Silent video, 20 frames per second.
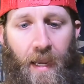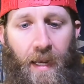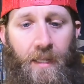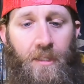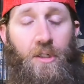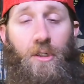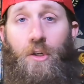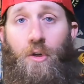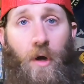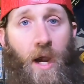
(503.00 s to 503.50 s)
and
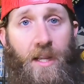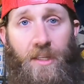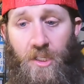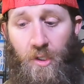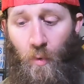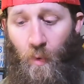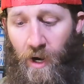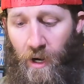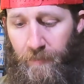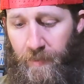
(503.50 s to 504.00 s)
it's a great
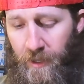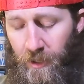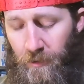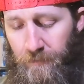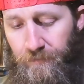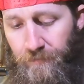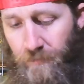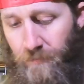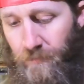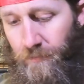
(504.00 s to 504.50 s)
square
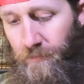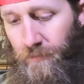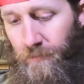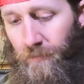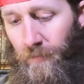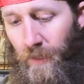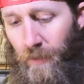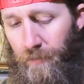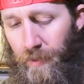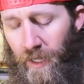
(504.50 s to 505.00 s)
bill.
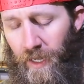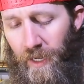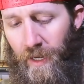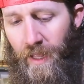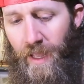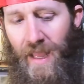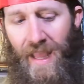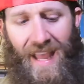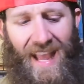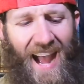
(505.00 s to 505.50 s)

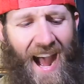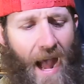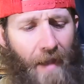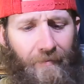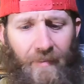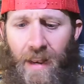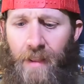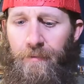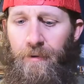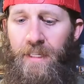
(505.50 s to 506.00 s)
But
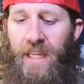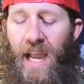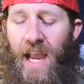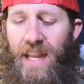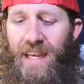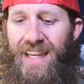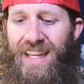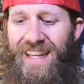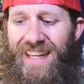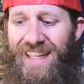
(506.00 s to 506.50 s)
I've never
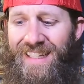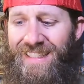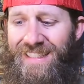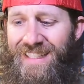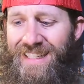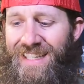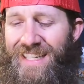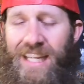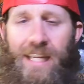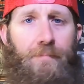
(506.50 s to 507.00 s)
gotten
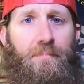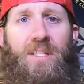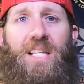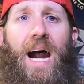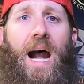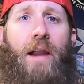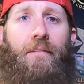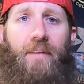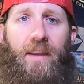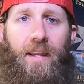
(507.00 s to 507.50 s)
any deep
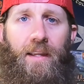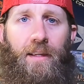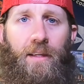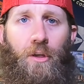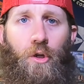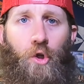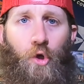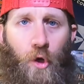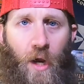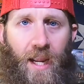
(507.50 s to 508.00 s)
diving
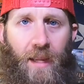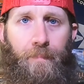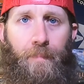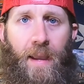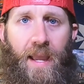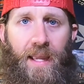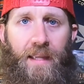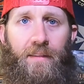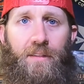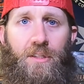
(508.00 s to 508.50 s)

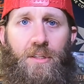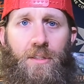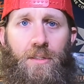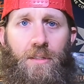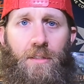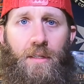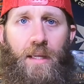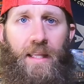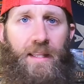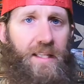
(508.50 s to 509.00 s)

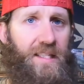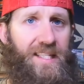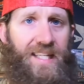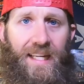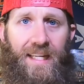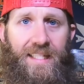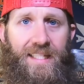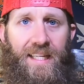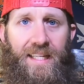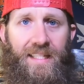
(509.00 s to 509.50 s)
crankbaits in the
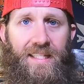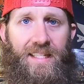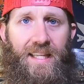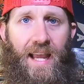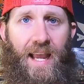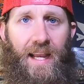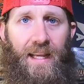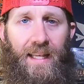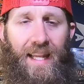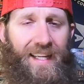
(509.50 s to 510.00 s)
6 cent
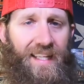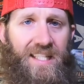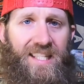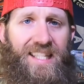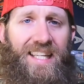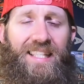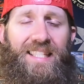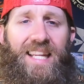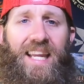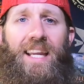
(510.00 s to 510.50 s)
sack, like a
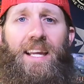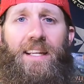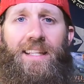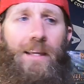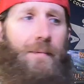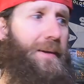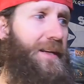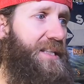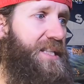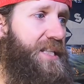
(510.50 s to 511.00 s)
C10.
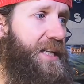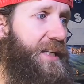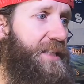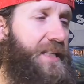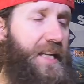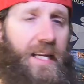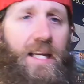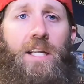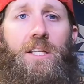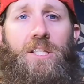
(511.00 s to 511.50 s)
Give me a
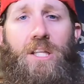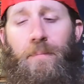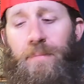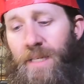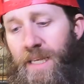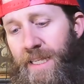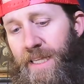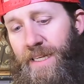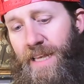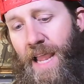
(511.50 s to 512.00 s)
C10,
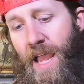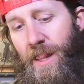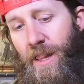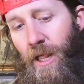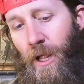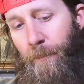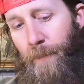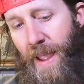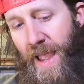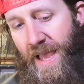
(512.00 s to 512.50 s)
something to get down
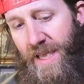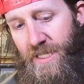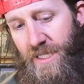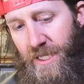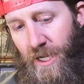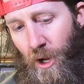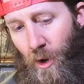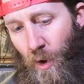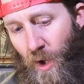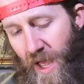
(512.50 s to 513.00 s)
there past,
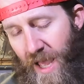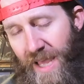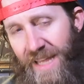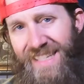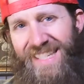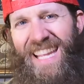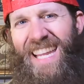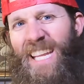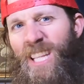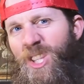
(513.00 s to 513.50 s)

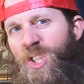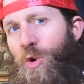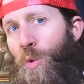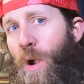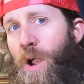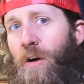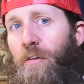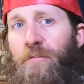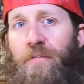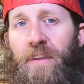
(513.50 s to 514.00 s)
10,
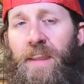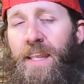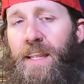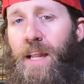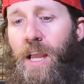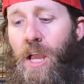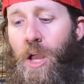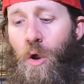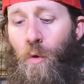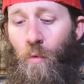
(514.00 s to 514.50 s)
12
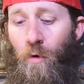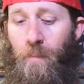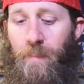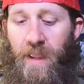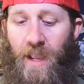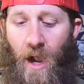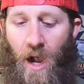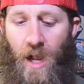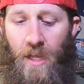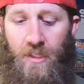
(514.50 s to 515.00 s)
feet would
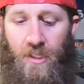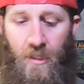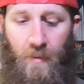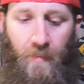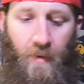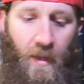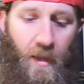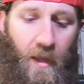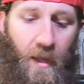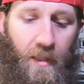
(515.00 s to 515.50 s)
be
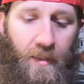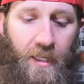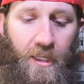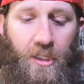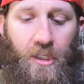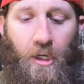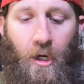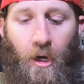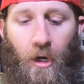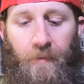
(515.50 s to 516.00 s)
awesome.
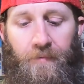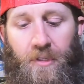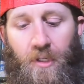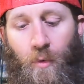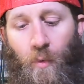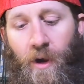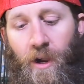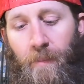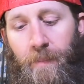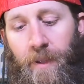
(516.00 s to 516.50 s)
This curved
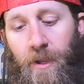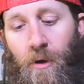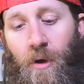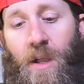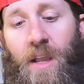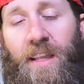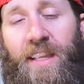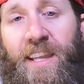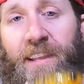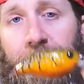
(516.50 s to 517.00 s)
square
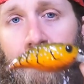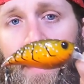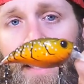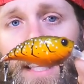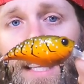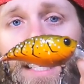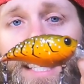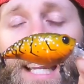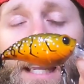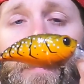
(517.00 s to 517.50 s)
bill, give me
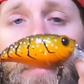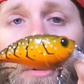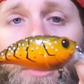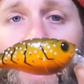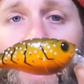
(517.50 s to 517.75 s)
the deeper